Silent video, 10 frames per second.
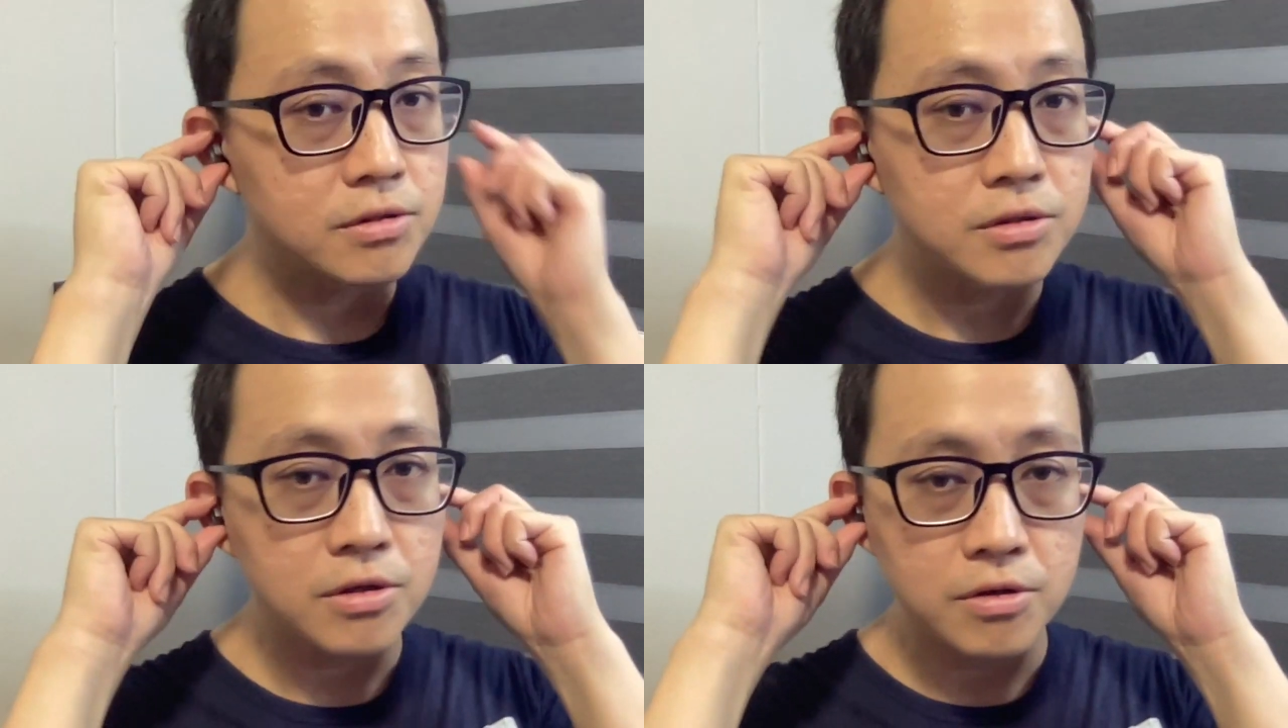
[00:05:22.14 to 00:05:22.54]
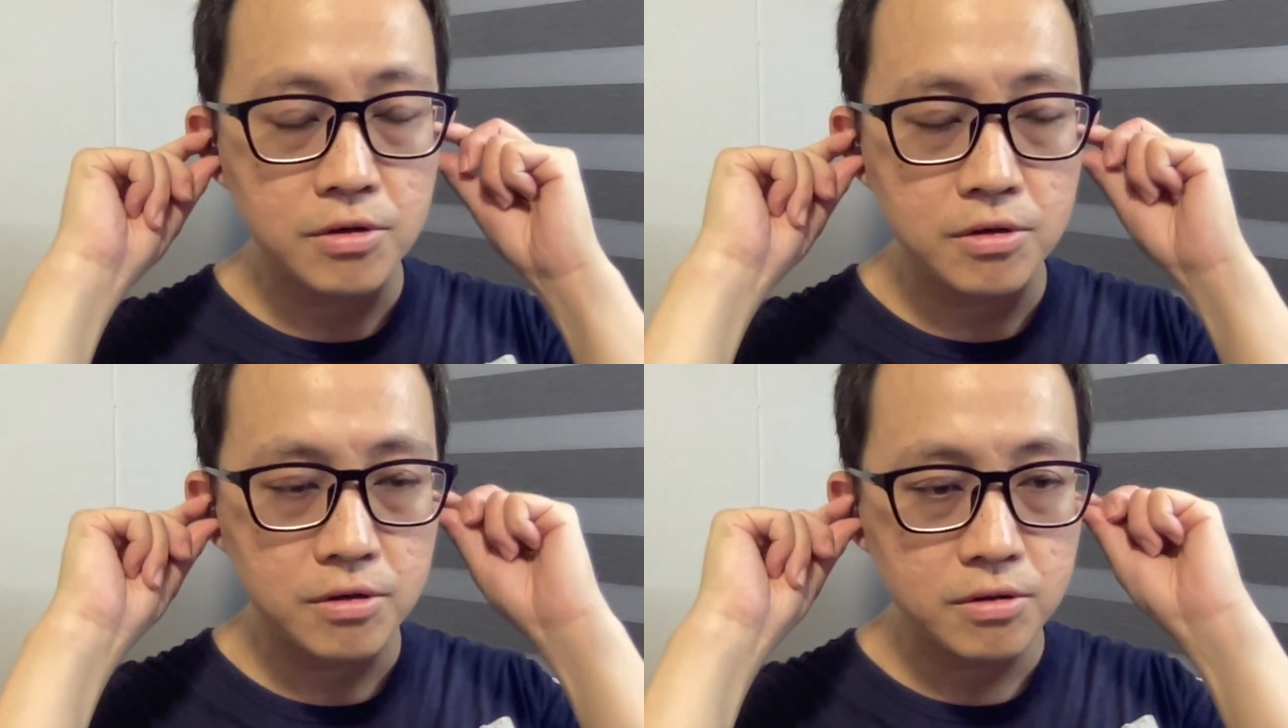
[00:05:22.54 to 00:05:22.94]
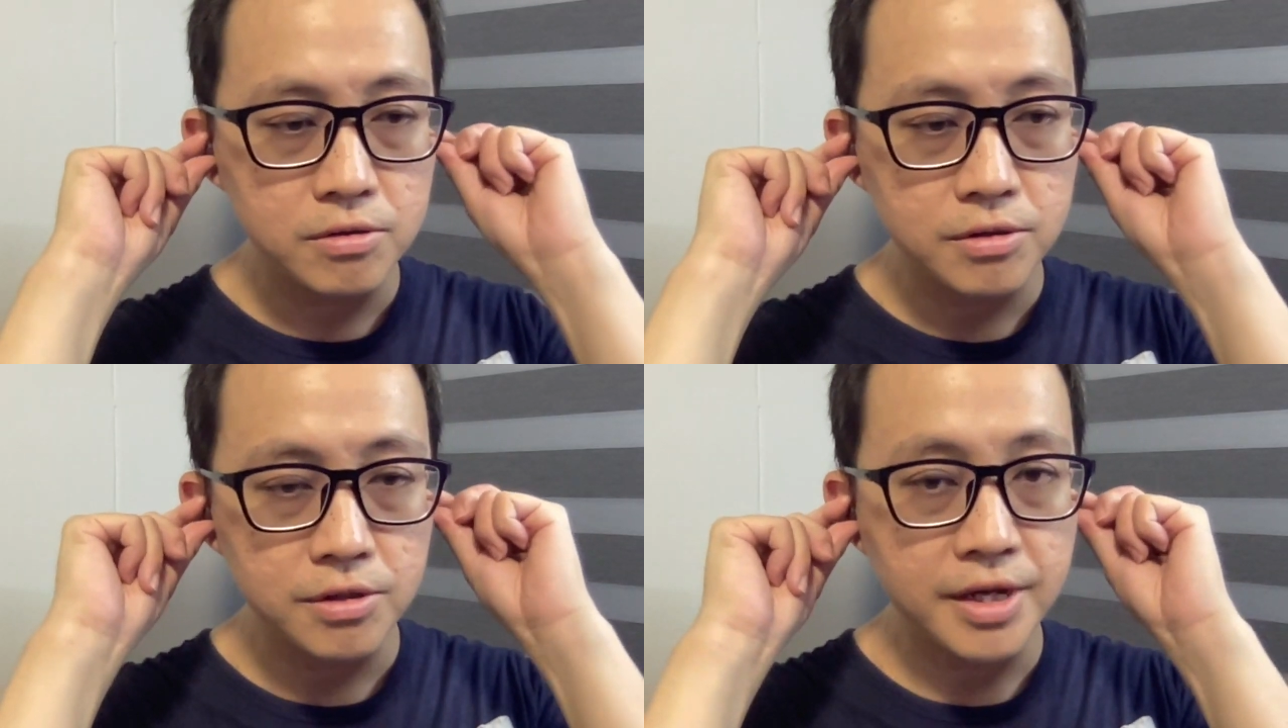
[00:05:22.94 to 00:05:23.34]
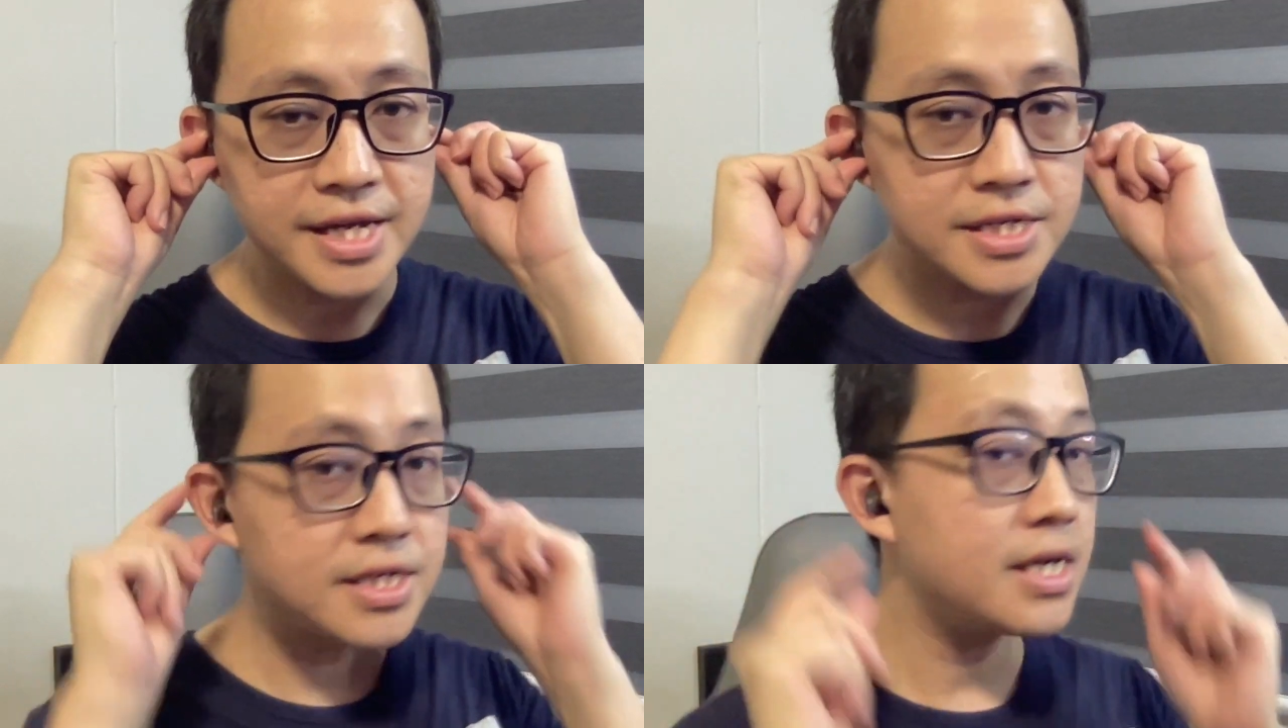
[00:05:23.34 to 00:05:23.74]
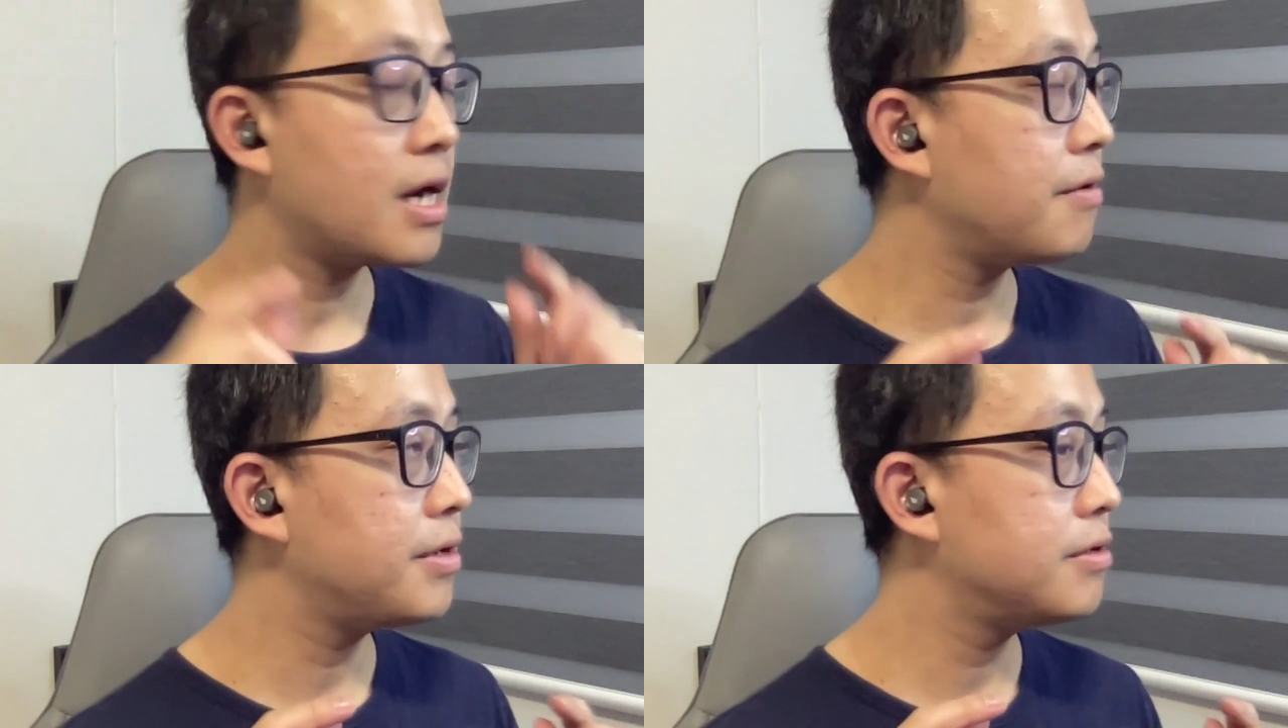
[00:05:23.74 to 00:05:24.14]
So you can see
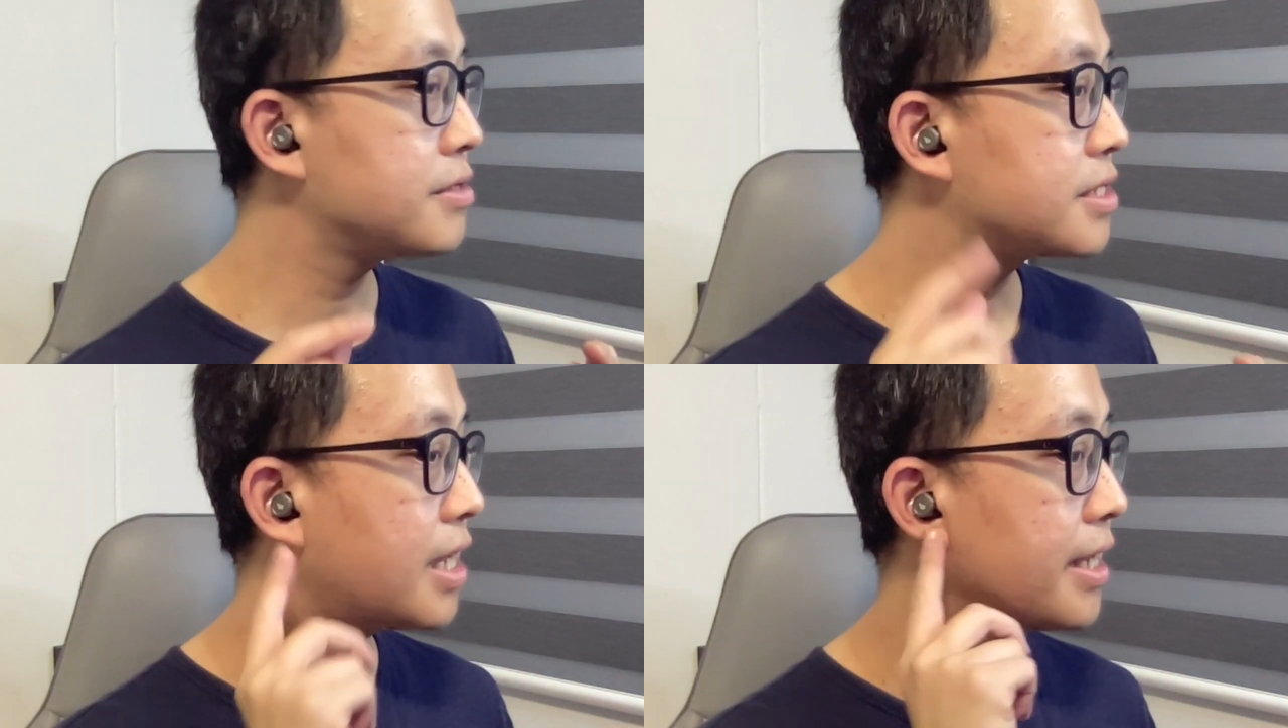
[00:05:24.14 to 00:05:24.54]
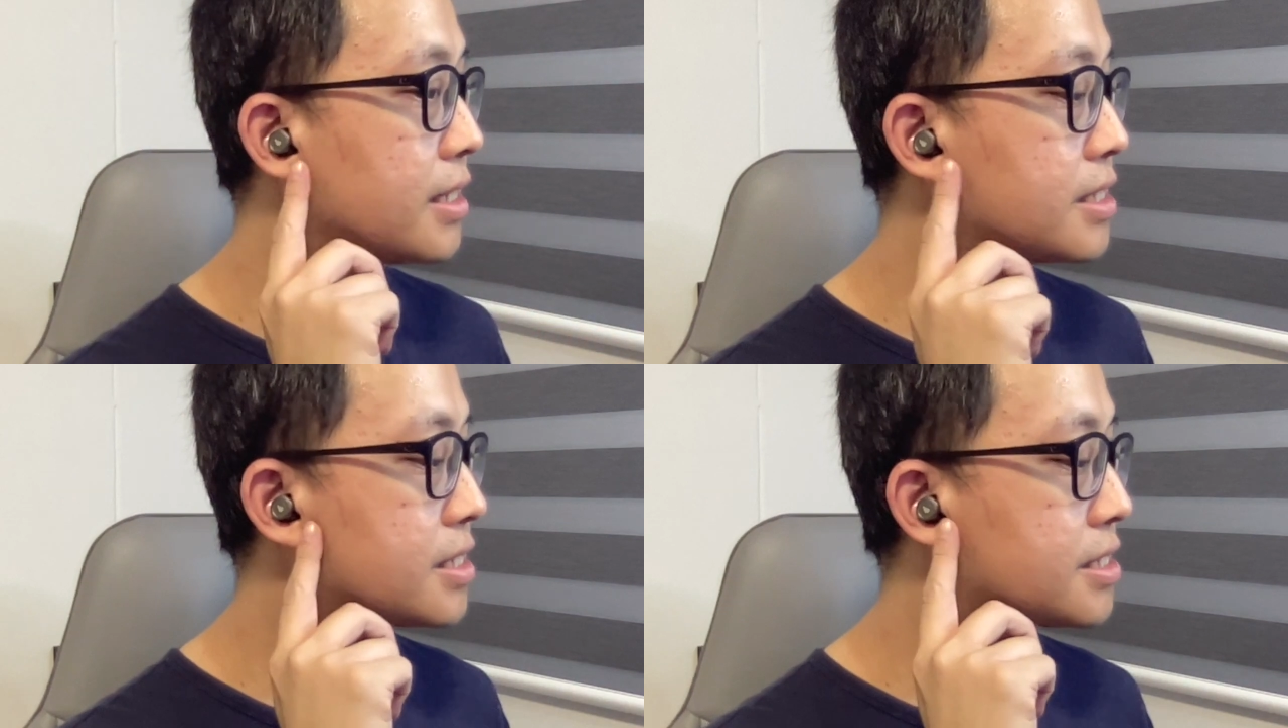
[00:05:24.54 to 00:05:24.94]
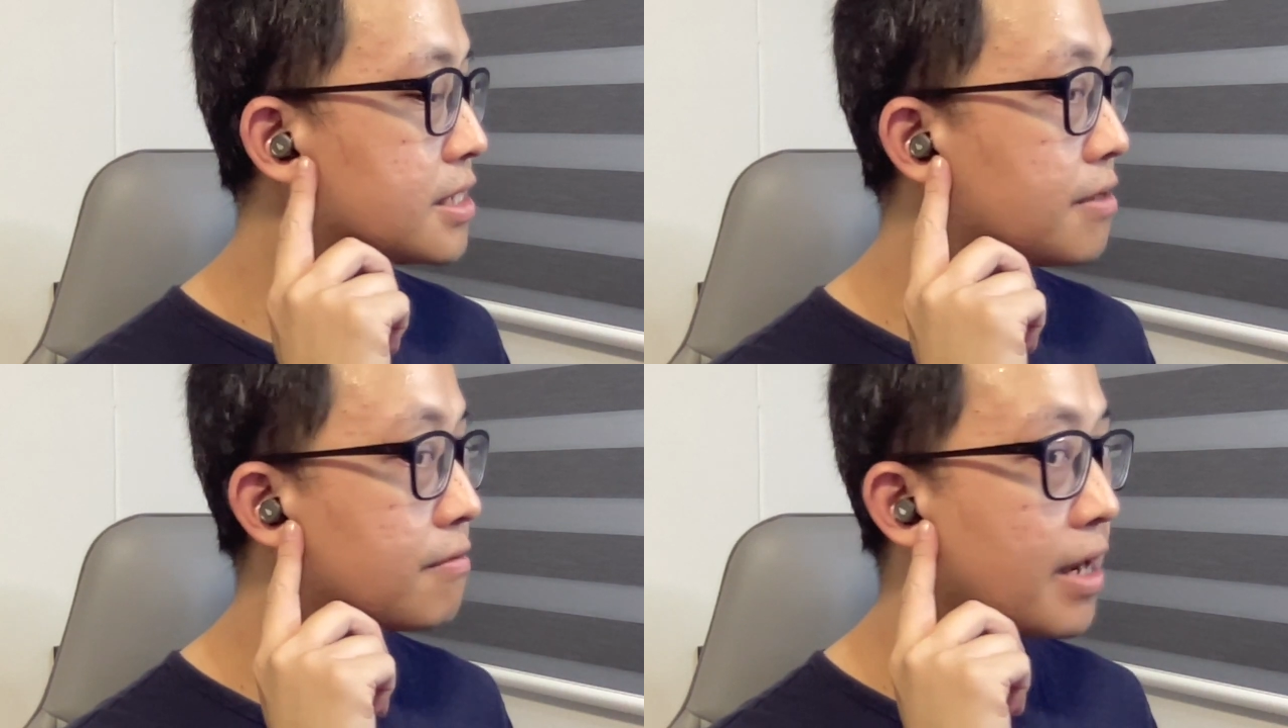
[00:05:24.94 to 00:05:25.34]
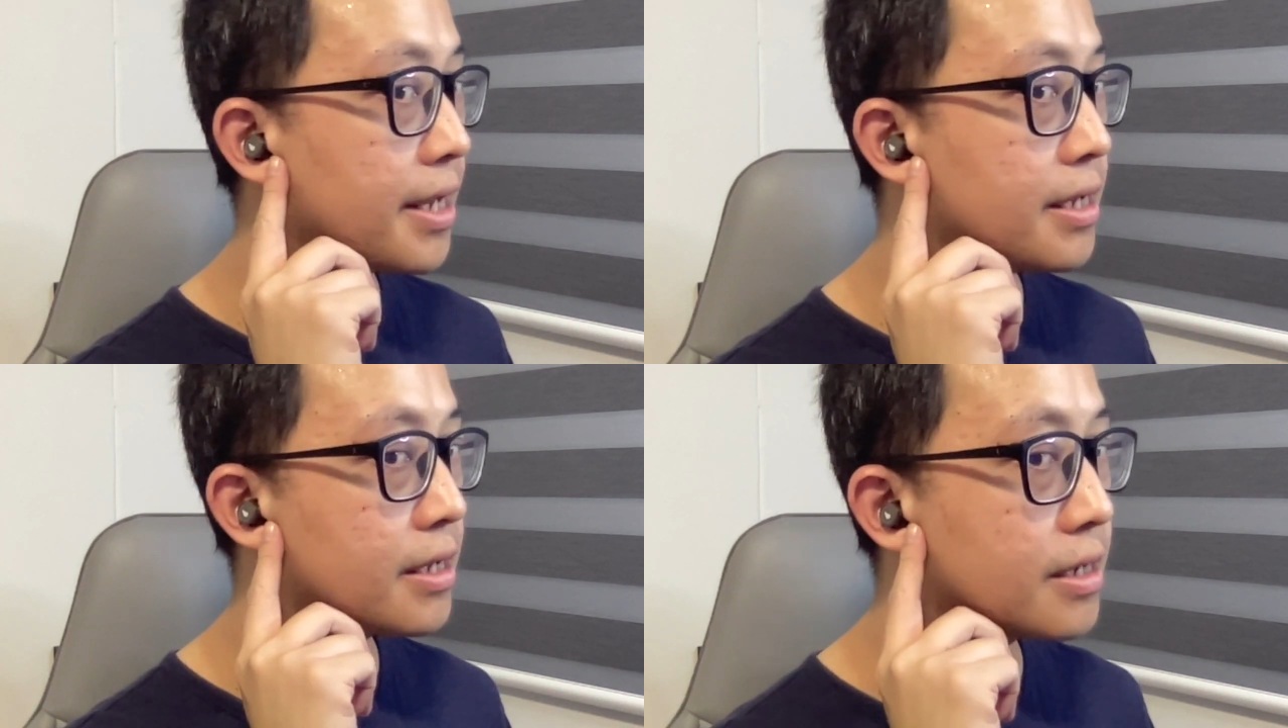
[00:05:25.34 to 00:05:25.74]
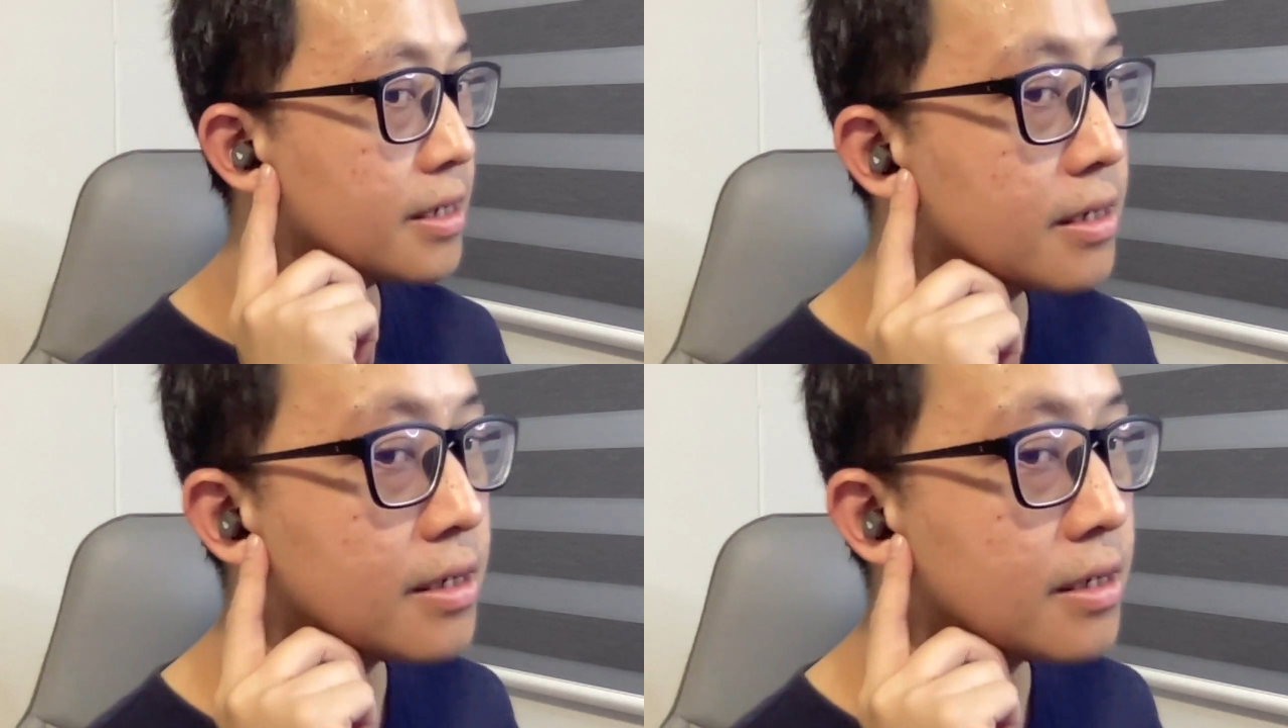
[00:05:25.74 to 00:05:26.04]
how it looks like. This is the right ear.